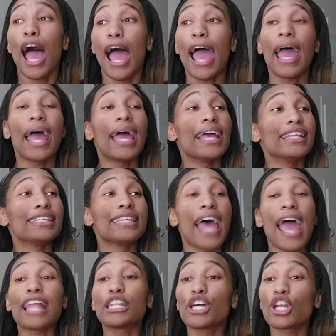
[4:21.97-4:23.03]
And
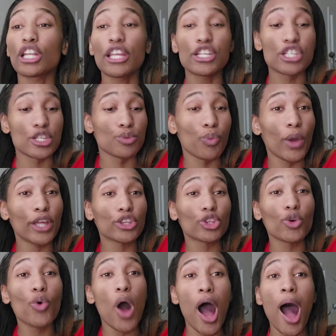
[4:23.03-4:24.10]
they literally just went
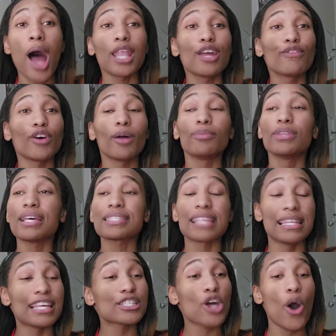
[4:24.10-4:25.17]
through all of them.
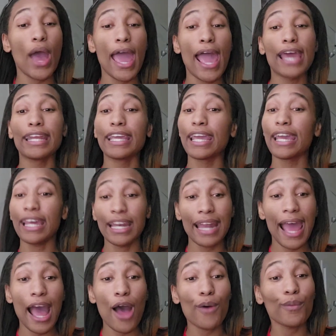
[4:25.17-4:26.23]
Listen, let's go ahead and get it
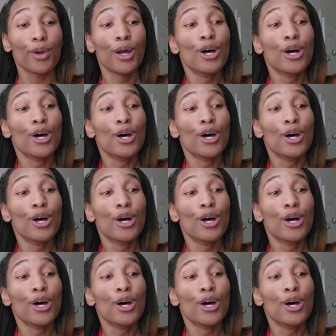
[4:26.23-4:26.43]
out.